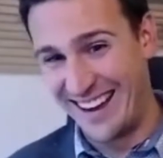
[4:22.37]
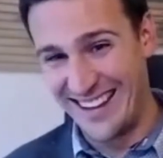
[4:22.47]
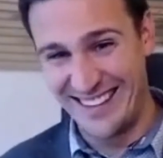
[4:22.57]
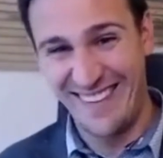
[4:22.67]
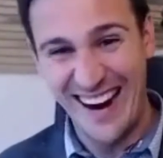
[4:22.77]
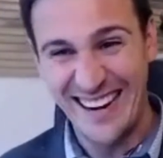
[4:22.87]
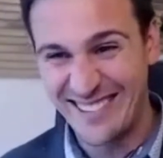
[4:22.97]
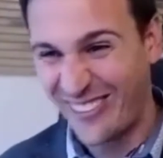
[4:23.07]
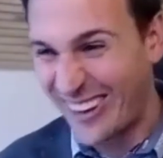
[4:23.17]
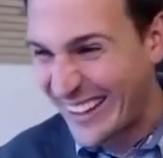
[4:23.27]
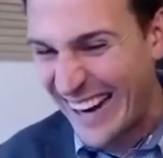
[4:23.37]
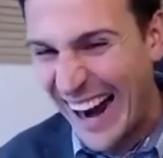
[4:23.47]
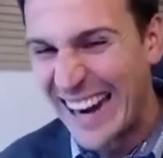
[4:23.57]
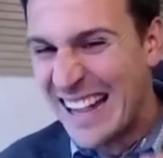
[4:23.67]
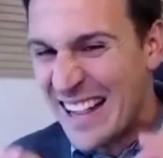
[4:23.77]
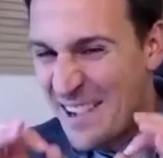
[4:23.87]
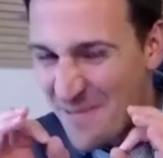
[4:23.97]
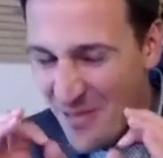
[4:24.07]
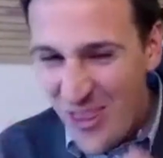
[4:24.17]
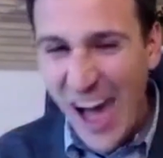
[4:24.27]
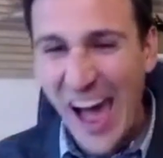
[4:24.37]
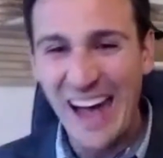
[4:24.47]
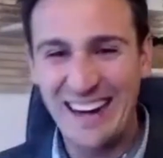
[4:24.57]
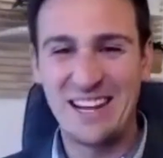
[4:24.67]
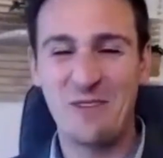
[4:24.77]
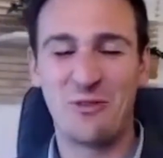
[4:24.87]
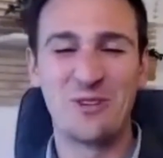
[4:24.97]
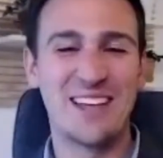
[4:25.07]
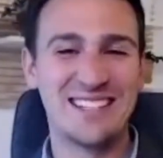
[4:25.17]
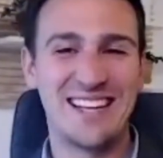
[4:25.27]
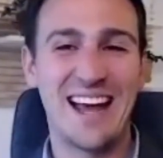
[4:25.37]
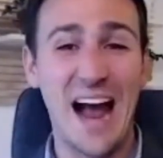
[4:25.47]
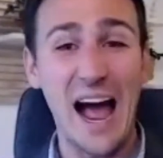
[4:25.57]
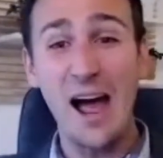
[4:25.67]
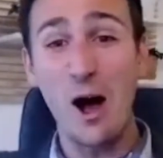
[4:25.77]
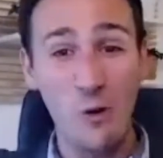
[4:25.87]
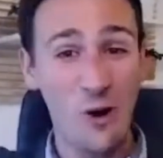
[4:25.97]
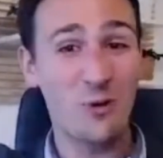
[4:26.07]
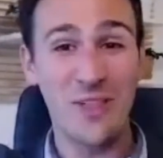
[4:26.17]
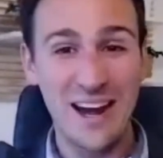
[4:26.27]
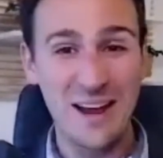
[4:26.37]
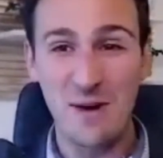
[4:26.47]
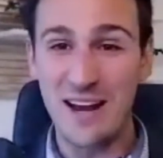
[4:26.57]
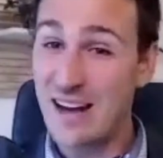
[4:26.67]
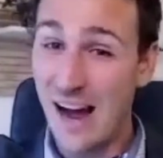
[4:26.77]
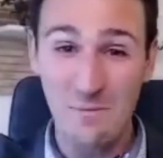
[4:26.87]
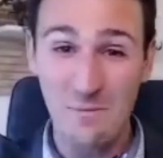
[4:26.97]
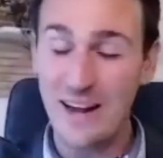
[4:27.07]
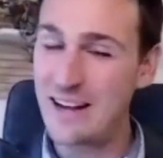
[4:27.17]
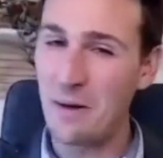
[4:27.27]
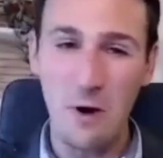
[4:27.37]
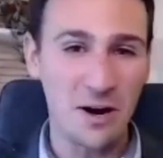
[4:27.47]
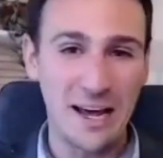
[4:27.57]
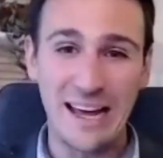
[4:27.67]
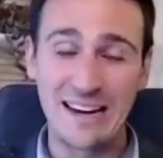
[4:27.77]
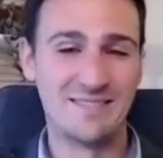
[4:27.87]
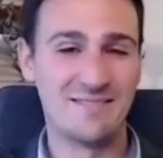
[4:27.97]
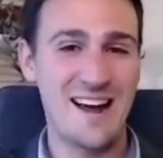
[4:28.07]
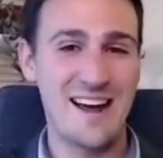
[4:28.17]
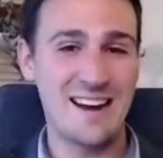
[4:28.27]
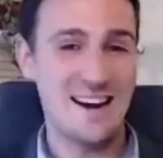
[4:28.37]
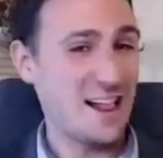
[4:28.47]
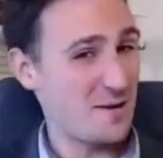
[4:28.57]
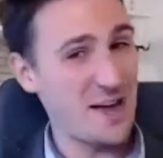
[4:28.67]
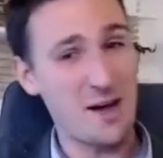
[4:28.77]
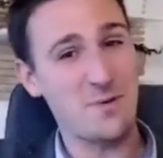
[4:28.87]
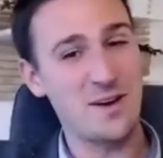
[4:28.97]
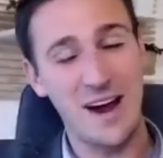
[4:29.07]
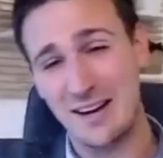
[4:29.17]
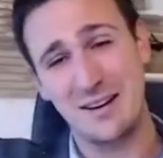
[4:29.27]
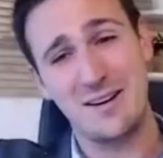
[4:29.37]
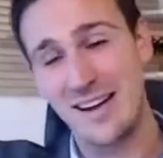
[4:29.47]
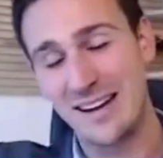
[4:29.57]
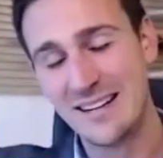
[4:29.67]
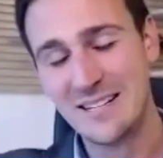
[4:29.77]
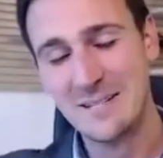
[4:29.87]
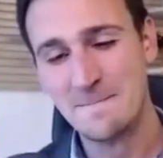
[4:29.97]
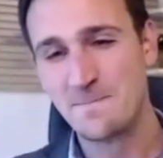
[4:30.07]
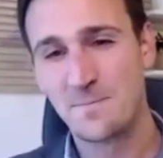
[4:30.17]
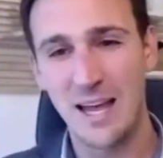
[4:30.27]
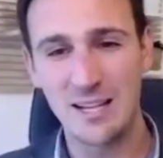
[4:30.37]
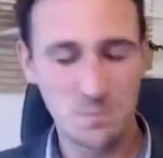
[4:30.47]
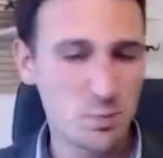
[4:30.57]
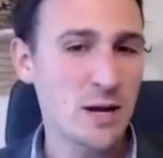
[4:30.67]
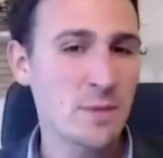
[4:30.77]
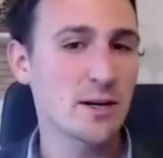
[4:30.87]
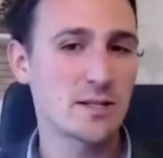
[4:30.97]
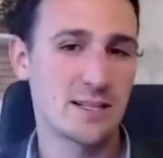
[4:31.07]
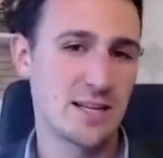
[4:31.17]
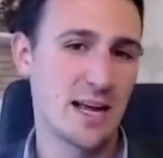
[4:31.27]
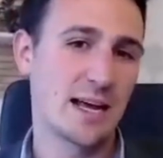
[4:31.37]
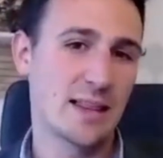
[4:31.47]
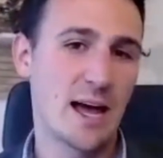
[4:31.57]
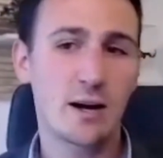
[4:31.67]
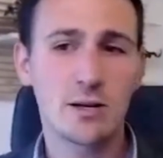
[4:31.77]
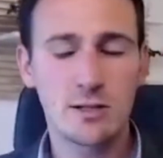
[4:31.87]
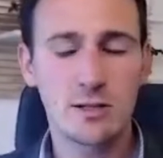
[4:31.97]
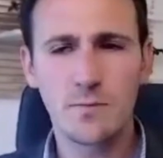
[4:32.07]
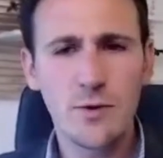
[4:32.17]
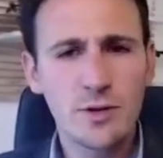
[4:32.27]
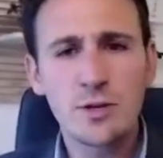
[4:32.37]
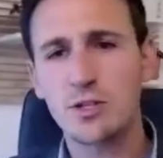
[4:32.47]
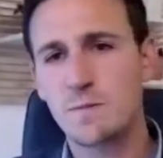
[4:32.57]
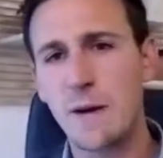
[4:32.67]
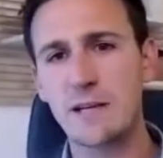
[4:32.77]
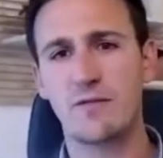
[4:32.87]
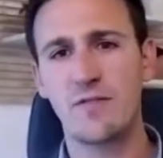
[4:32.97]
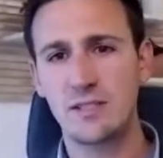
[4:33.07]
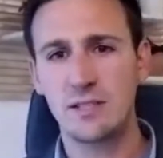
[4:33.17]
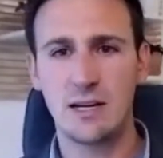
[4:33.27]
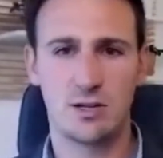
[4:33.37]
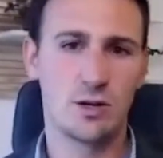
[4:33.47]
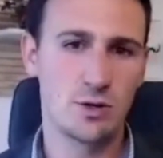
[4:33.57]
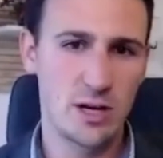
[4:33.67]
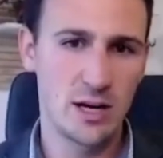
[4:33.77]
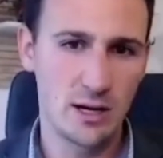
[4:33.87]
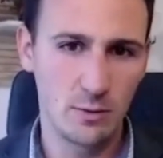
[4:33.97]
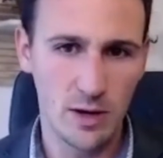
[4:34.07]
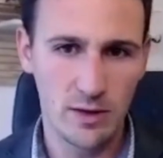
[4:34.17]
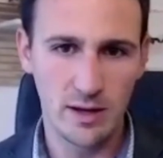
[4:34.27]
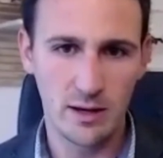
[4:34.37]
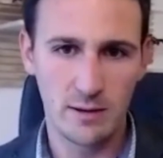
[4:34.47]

right? It's really not that different than saying, hey, I'll work with anybody. You got money? Come on in, right? I'll help you. I can do it. It's pretty much like saying that because there's no specificity associated with it.